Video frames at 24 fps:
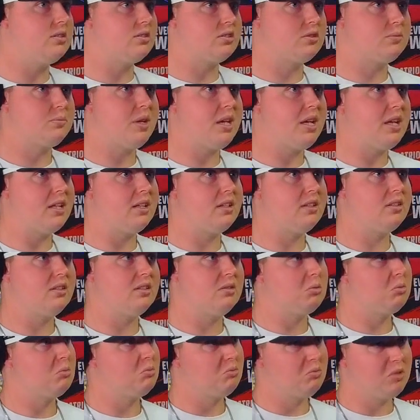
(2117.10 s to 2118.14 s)
to
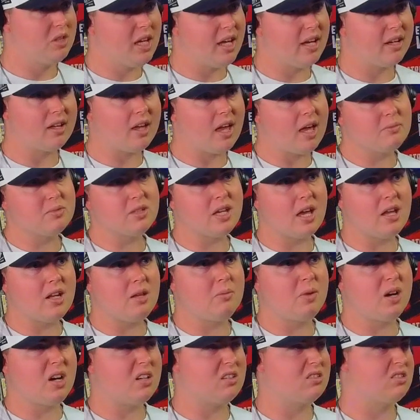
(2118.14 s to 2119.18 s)
spend, game's
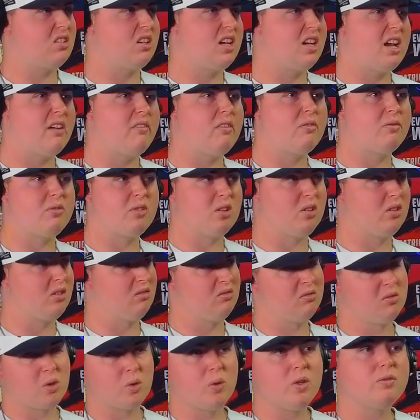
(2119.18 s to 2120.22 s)
$80, I'll have it
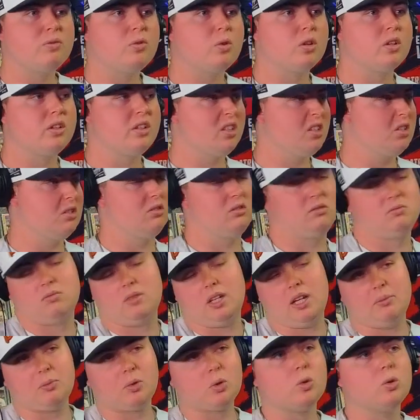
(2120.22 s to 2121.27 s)
for 3-4 years.
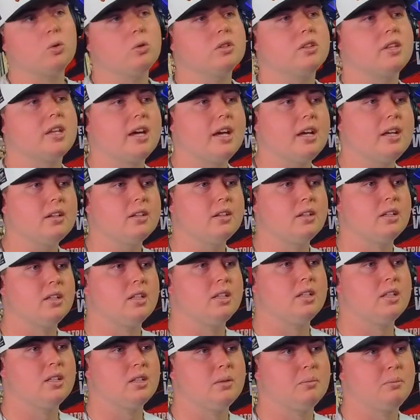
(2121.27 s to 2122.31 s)
I'm cool with that. Mm-hmm.
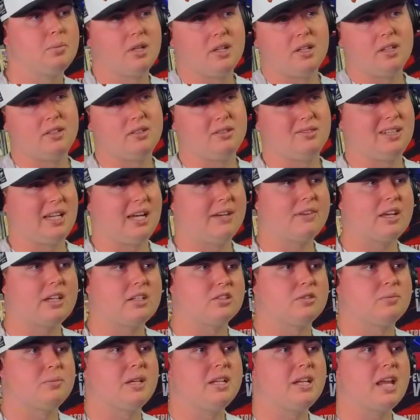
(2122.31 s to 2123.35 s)
But I've got
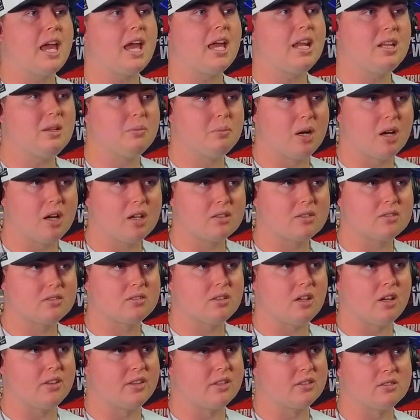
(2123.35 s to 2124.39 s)
to spend
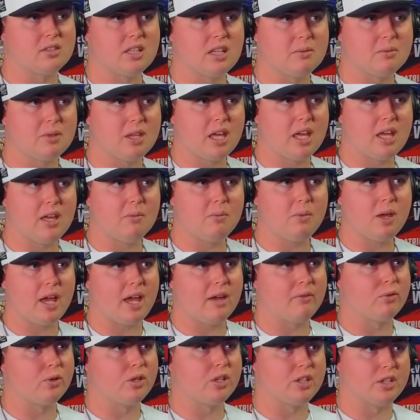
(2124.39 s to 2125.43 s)
$80 on the same game
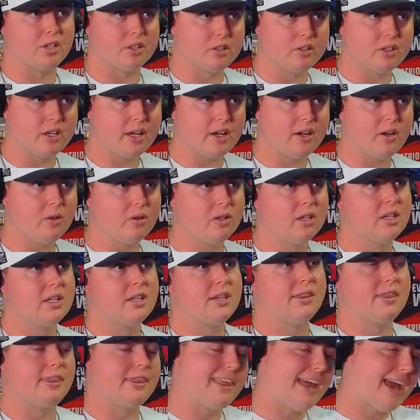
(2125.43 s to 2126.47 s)
every year now.
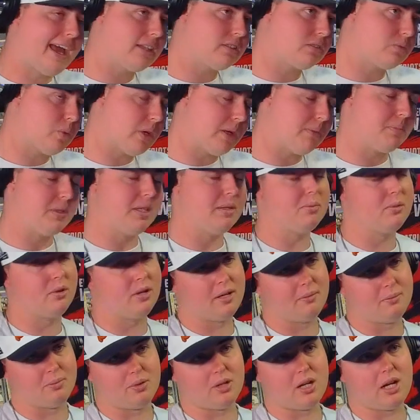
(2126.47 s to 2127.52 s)
That's why people
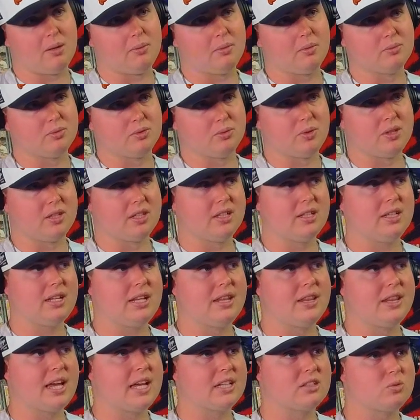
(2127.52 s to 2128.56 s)
have problems with it.
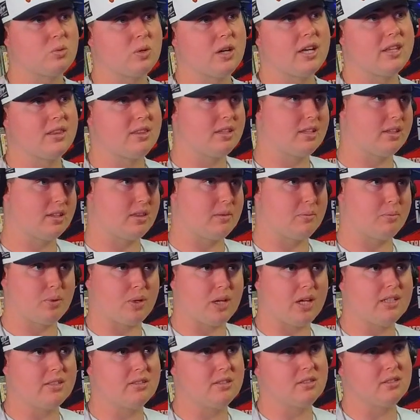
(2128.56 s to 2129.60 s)
And that's why I think the
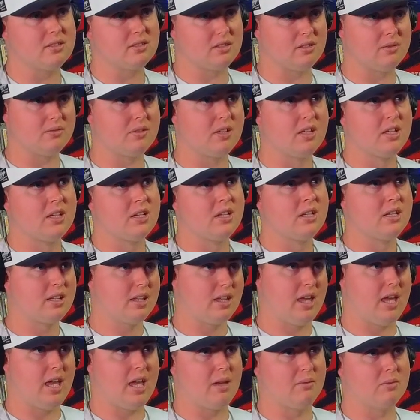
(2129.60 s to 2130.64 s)
prices of
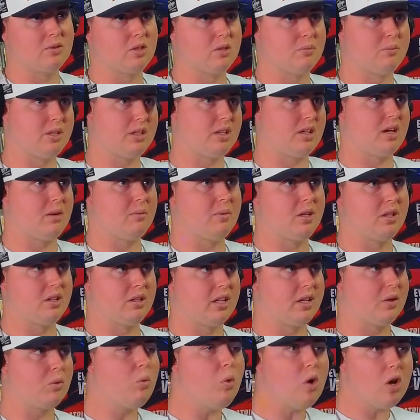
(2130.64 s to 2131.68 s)
games are becoming
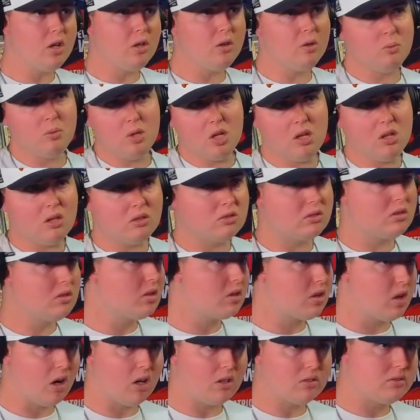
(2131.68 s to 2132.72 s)
like, what do you mean it's
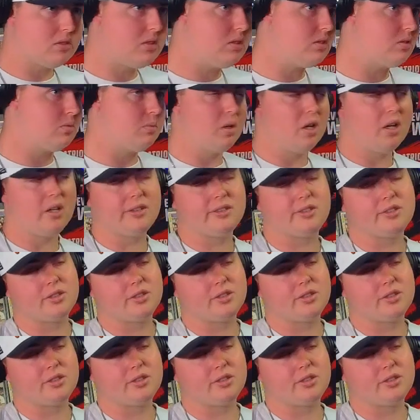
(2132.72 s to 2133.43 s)
going to cost this much?